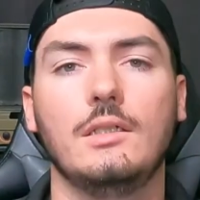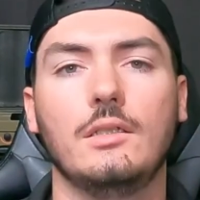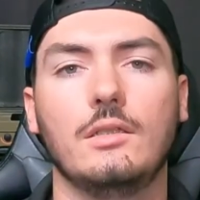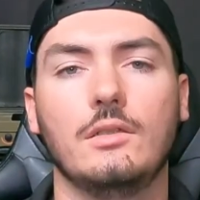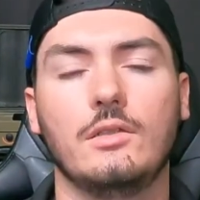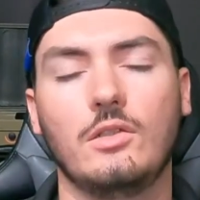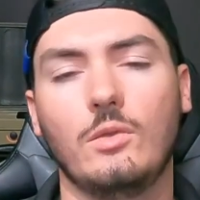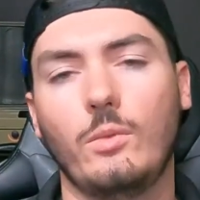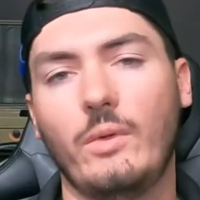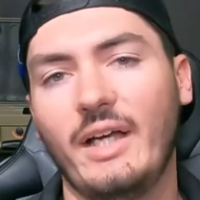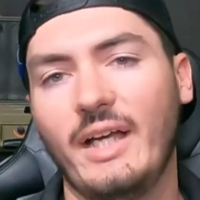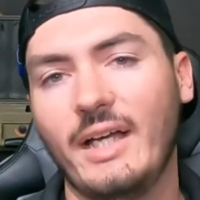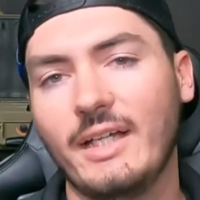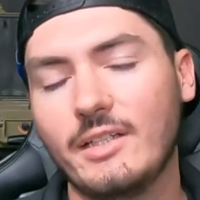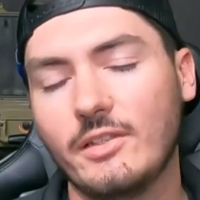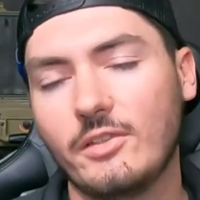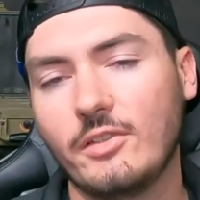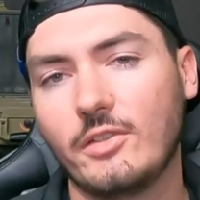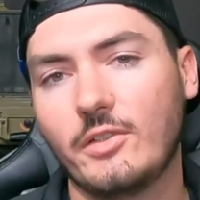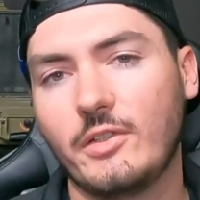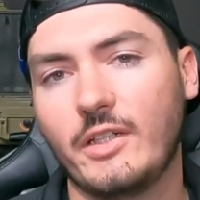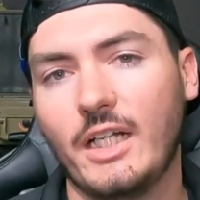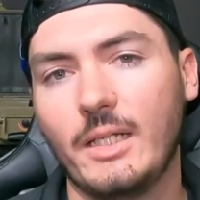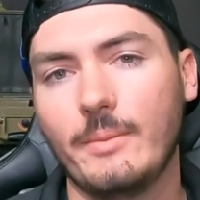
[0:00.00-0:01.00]
The way I
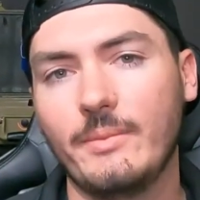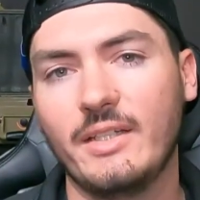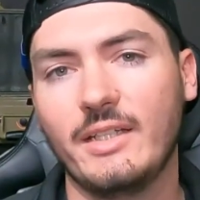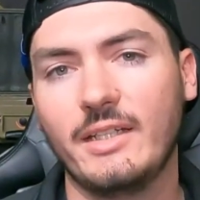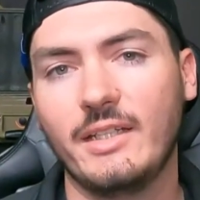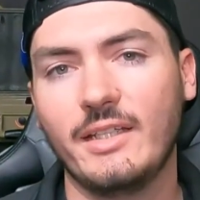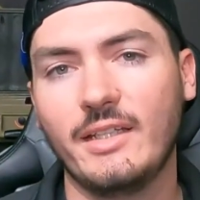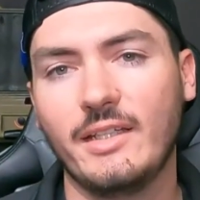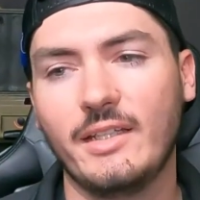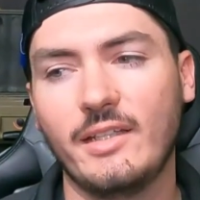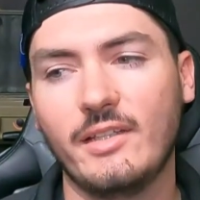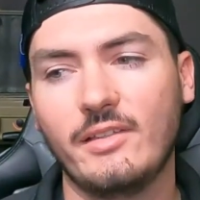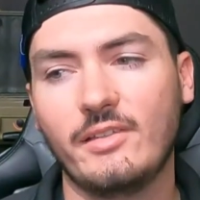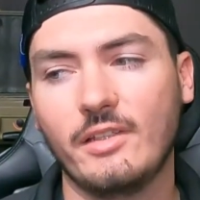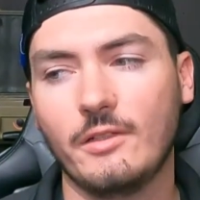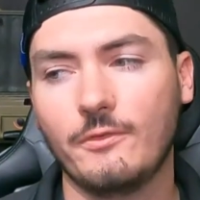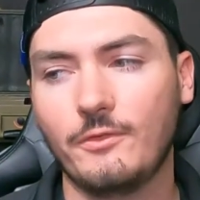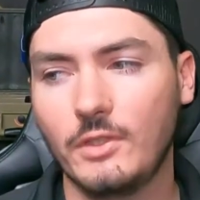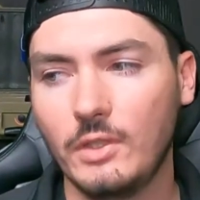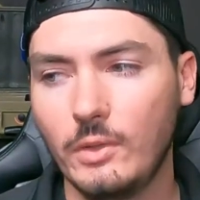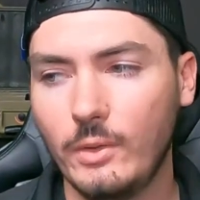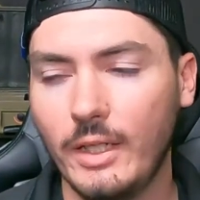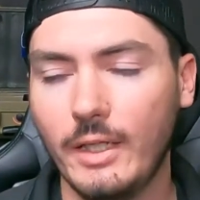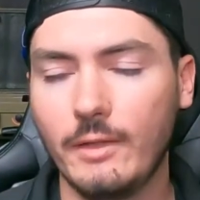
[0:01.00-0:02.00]
describe it is
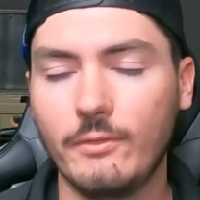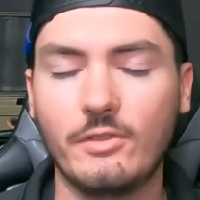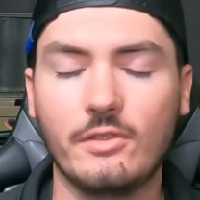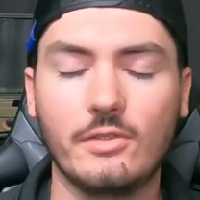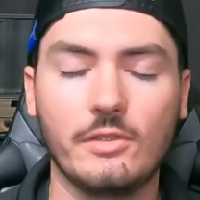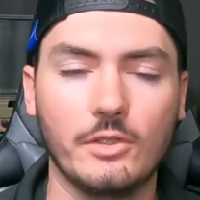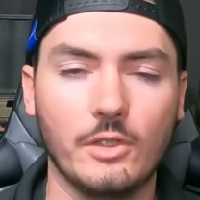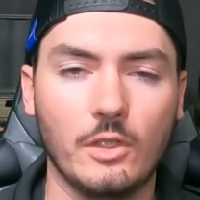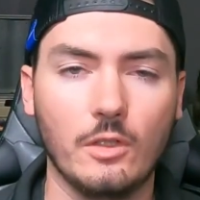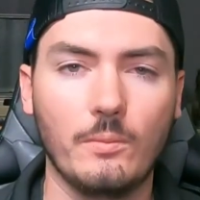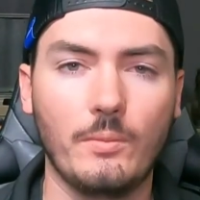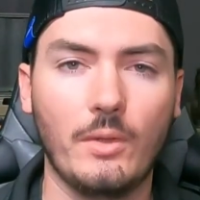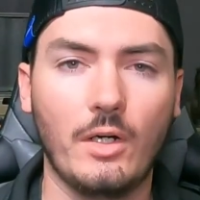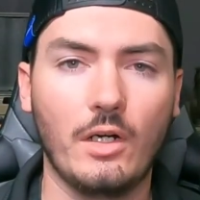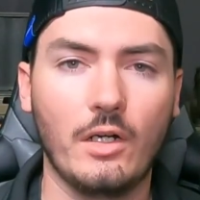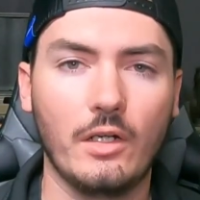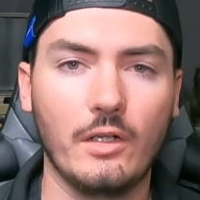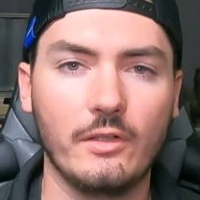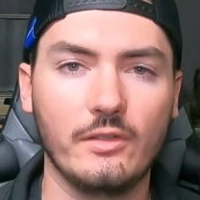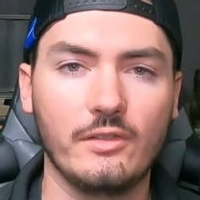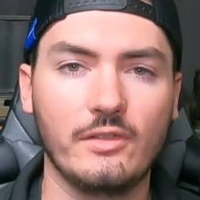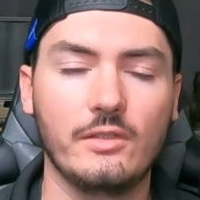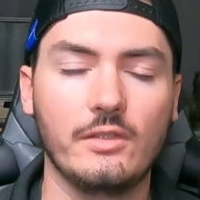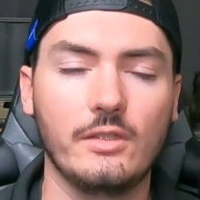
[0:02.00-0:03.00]
if you have 0
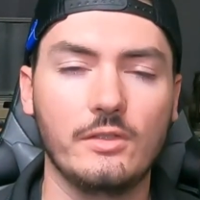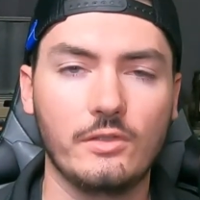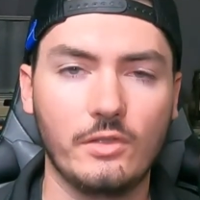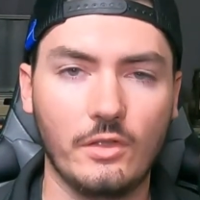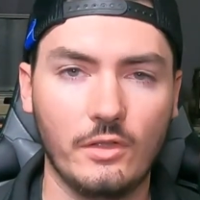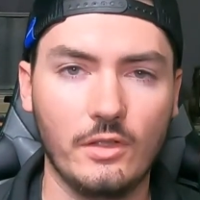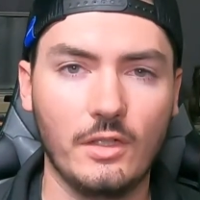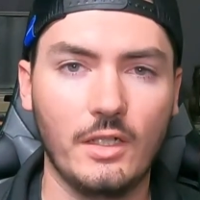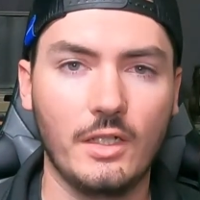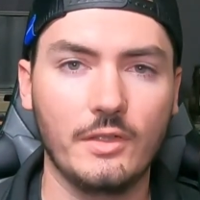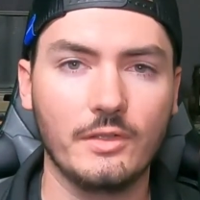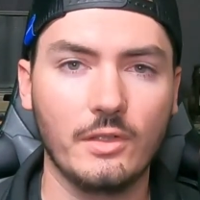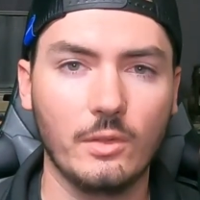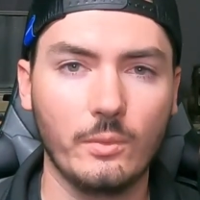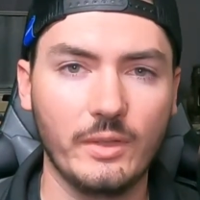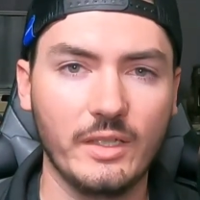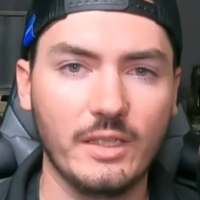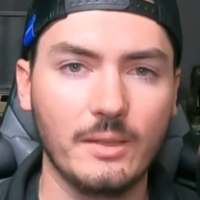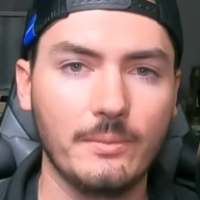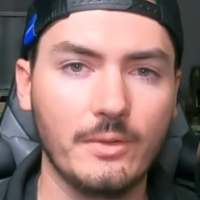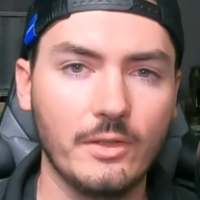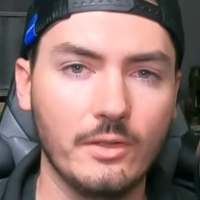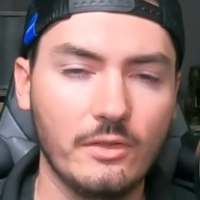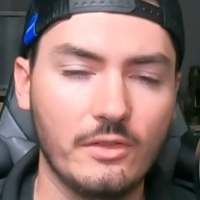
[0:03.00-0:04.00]
bars and you turn on the
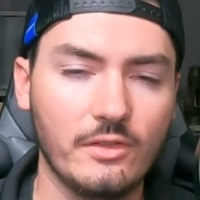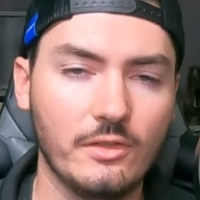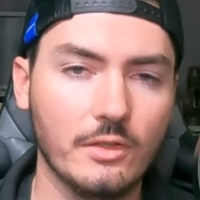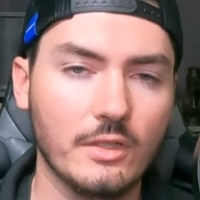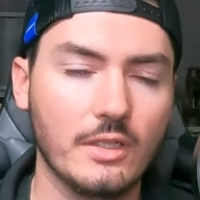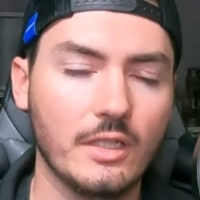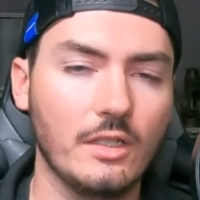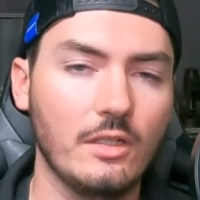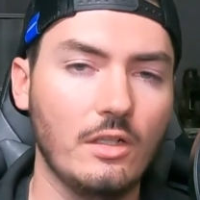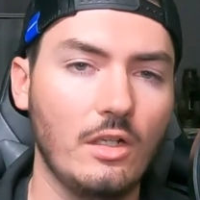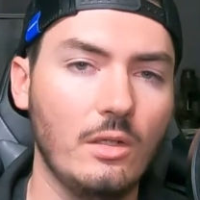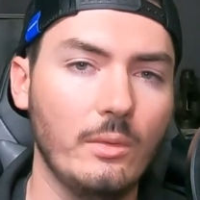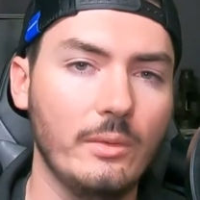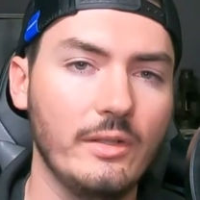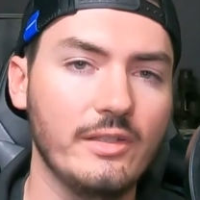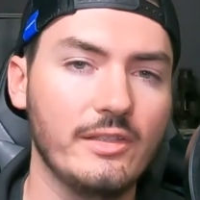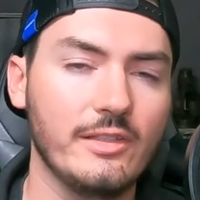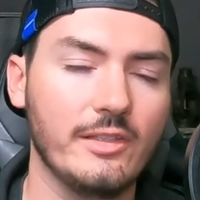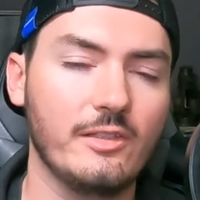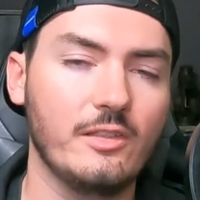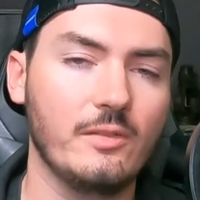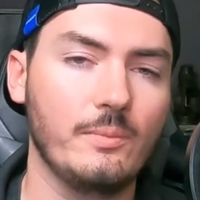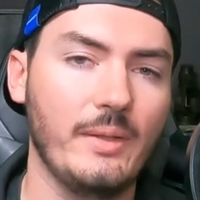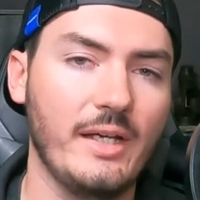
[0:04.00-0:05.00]
WeBoost, you can always
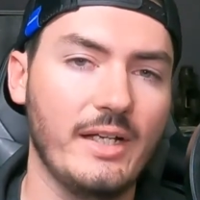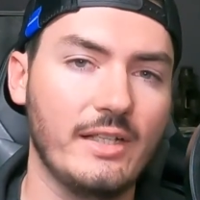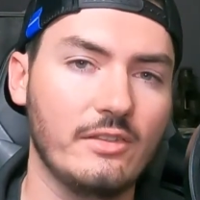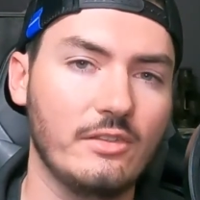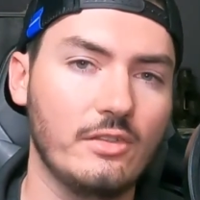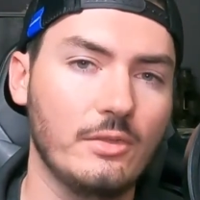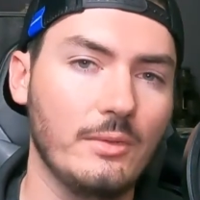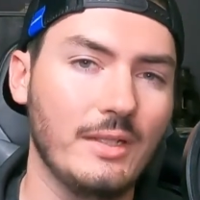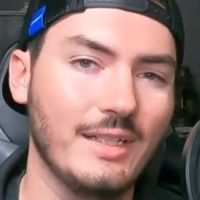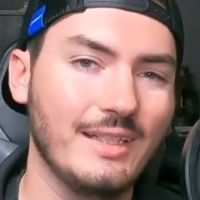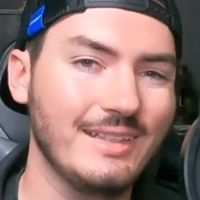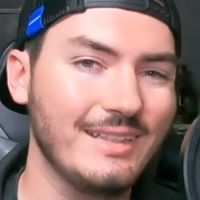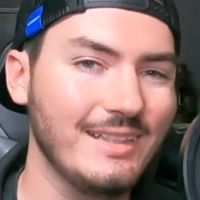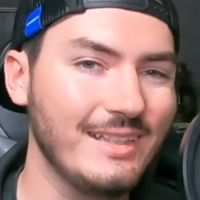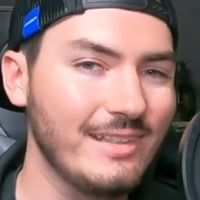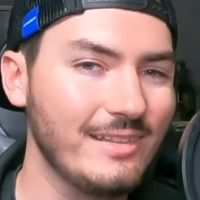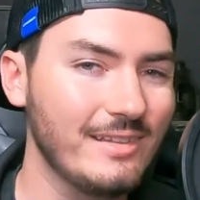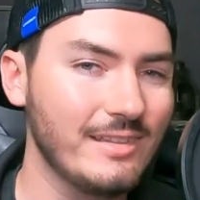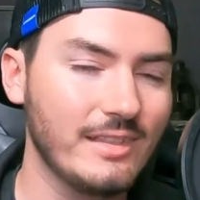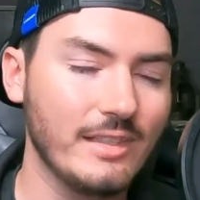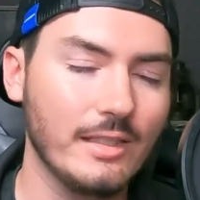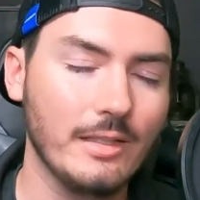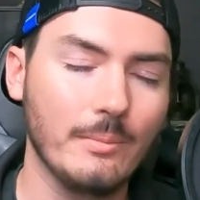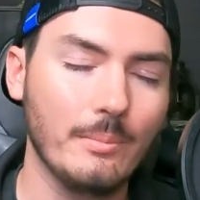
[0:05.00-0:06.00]
expect to at
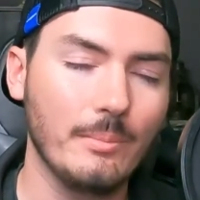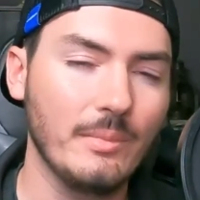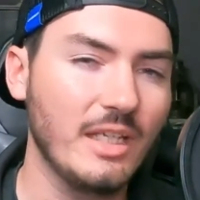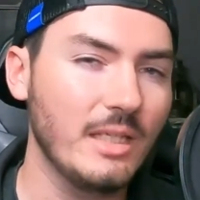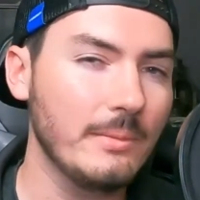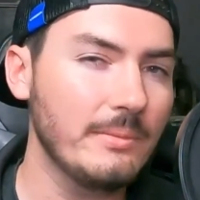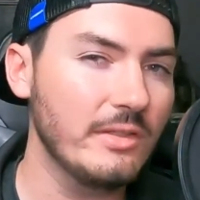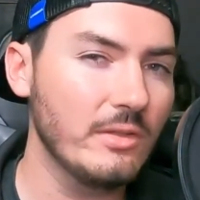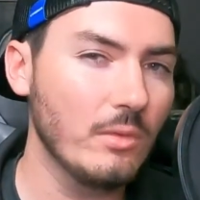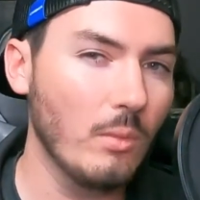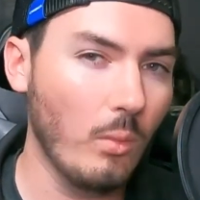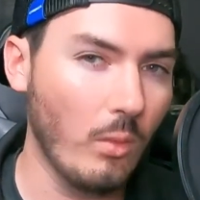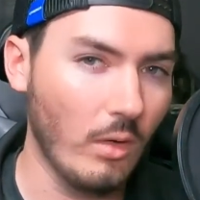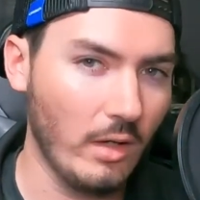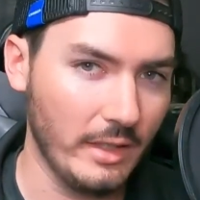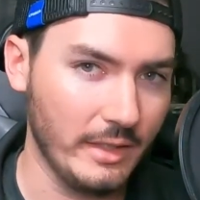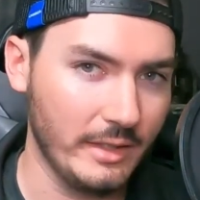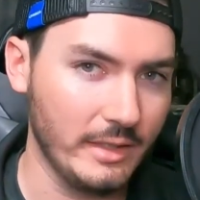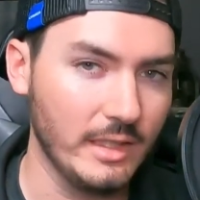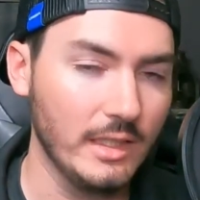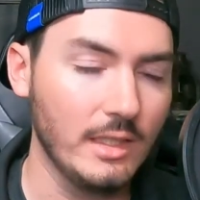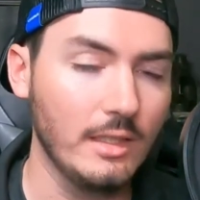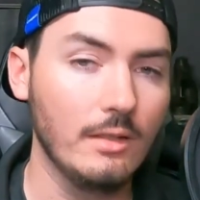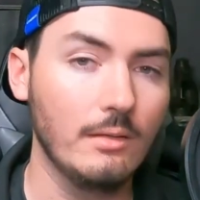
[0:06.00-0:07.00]
least get maybe 1.